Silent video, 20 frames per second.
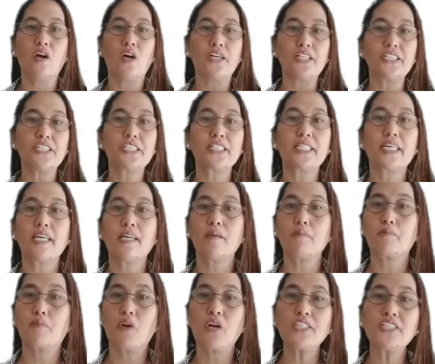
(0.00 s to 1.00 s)

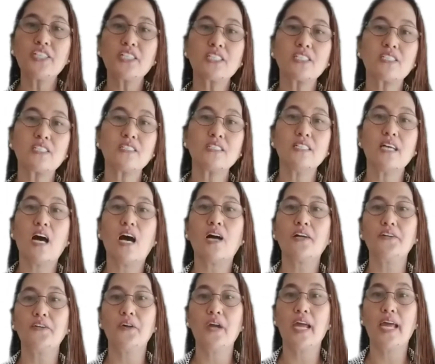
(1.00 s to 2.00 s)
Large-scale projects, on the
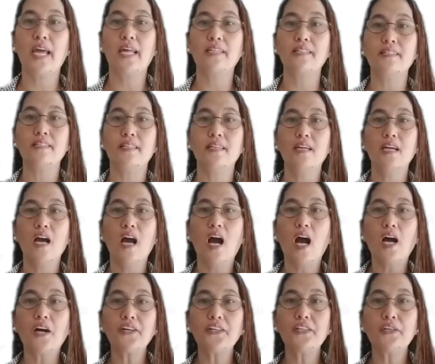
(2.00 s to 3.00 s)
other hand,
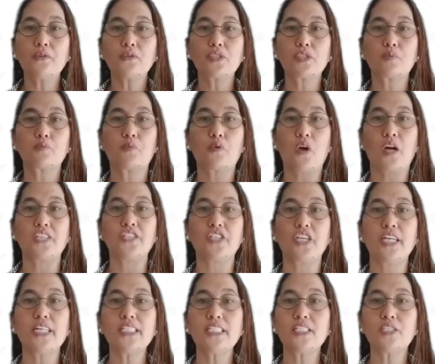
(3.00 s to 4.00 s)
are those
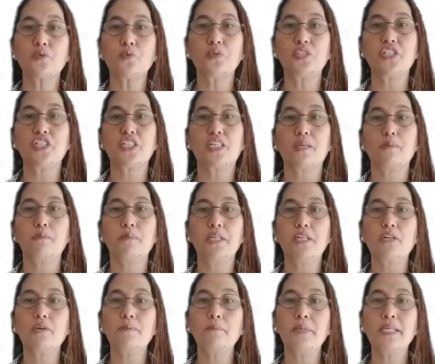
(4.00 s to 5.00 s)
projects which can be
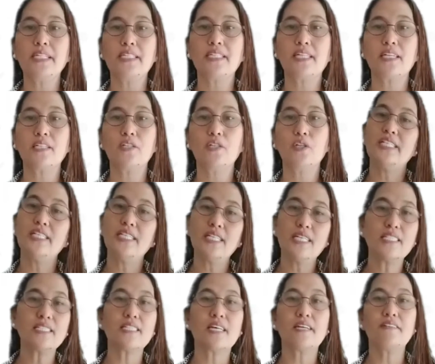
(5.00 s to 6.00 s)
completed within
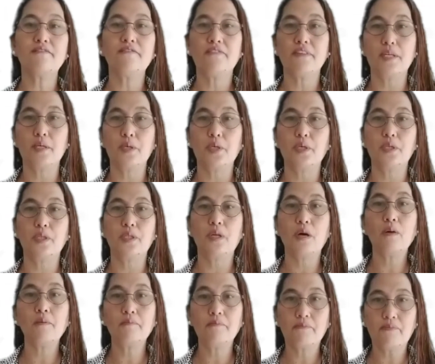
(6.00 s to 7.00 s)
a time period
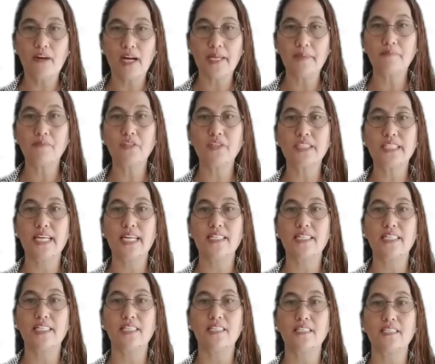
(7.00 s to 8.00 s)
of 5 to 10